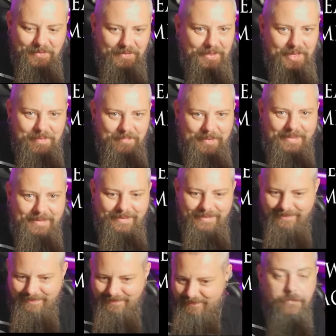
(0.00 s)
Who could they be?
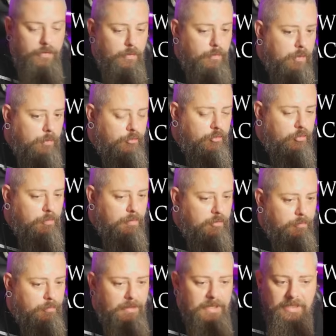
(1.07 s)
A few
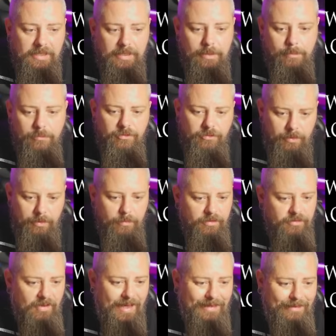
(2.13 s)
YouTubers made claims they
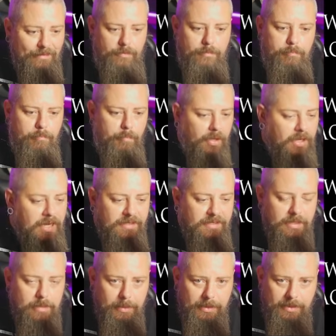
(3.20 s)
were attacked by a
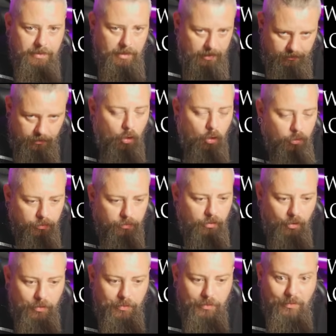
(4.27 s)
demon at
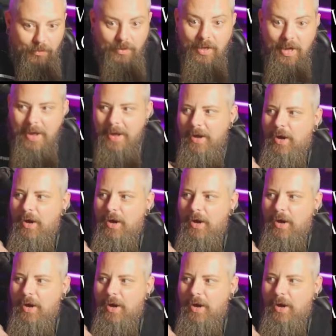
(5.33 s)
Octagon Hall.